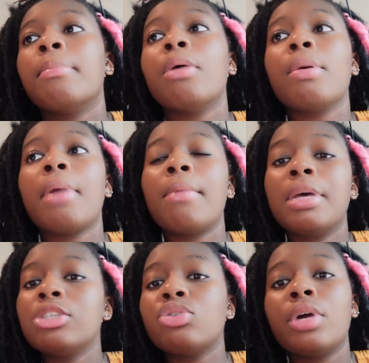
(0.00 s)
But with my
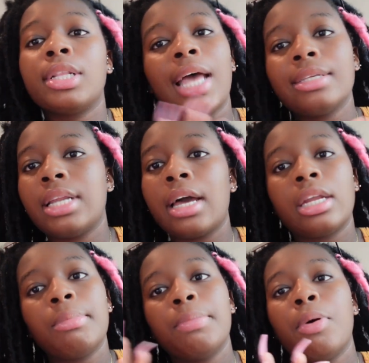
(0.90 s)
mentoring, that's not
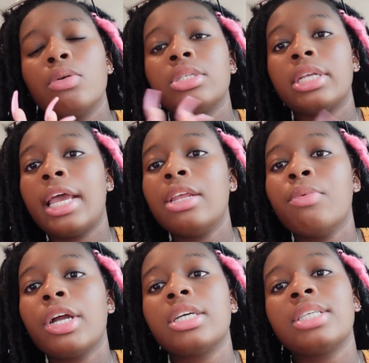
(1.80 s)
going to be posted
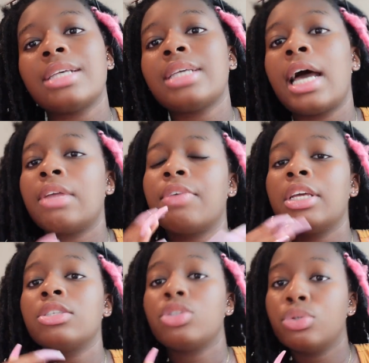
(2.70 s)
anywhere because that's kind of an
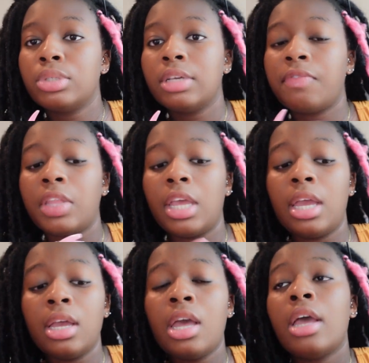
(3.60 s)
exclusive
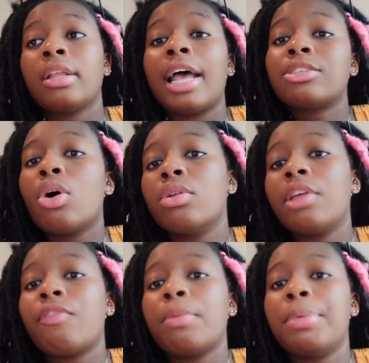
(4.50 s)
thing. That's
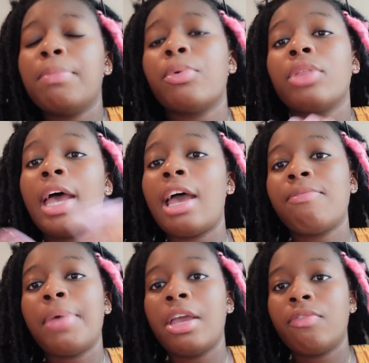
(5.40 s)
only for people that
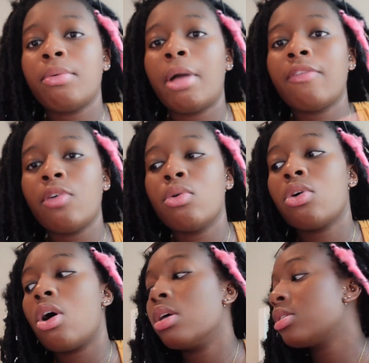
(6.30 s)
have paid for my phone
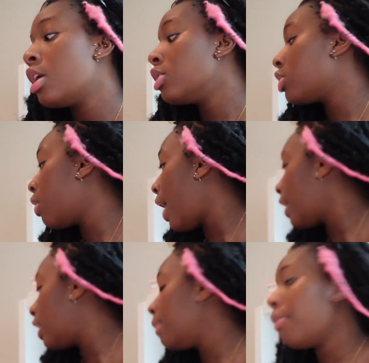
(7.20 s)
calls. So
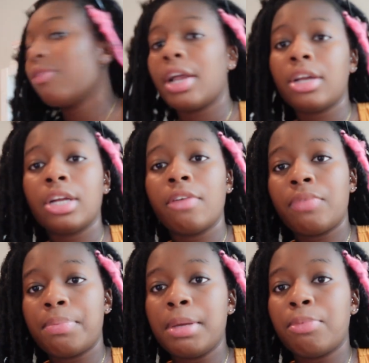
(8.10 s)
I keep a record of
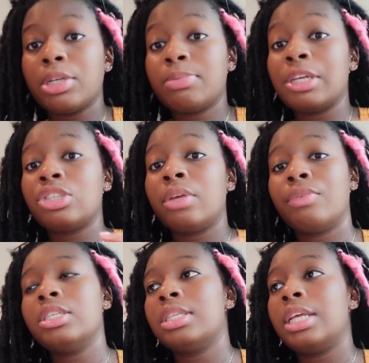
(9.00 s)
the people, especially
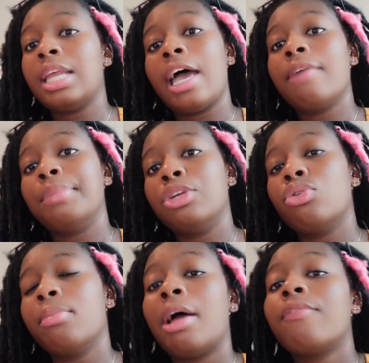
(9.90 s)
recently, that have been
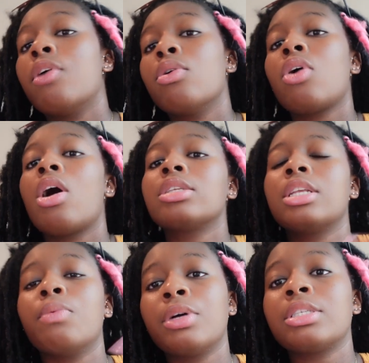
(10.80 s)
doing my phone calls,
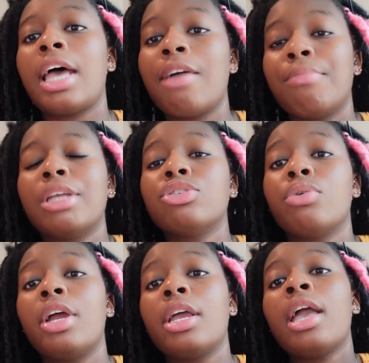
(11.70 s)
and the ones that have
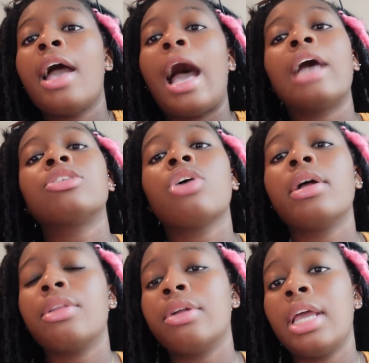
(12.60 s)
mentoring, I
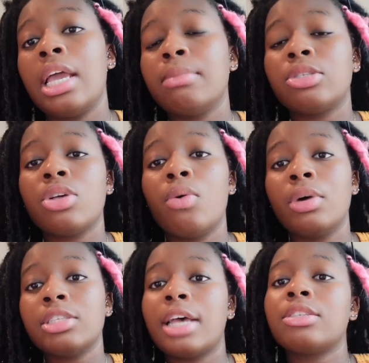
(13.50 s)
started their names. So
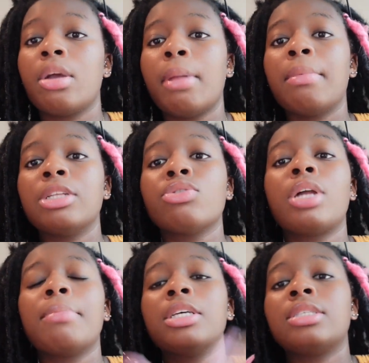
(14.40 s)
once I start my
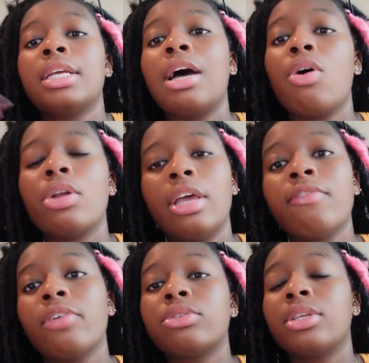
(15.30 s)
mentoring, I'm going to send out all the
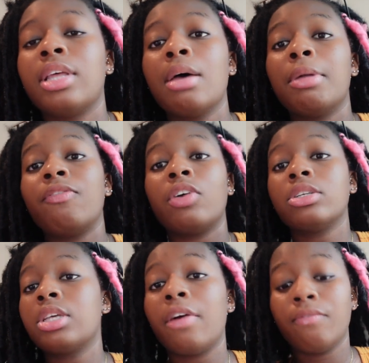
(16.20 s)
info to them, and
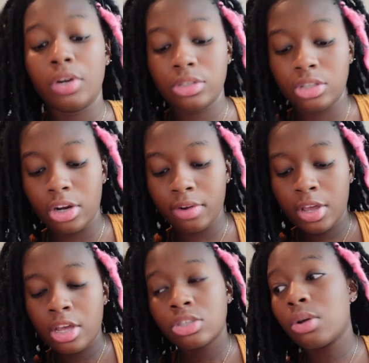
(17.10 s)
first come, first serve.
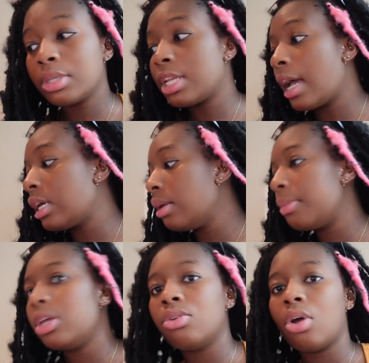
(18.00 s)
So it's not going to
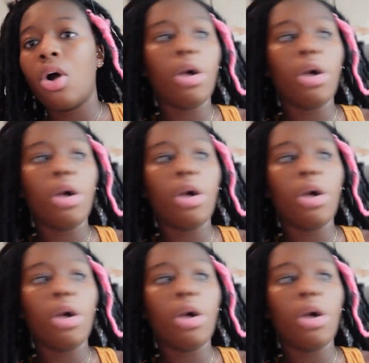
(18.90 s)
be, you know,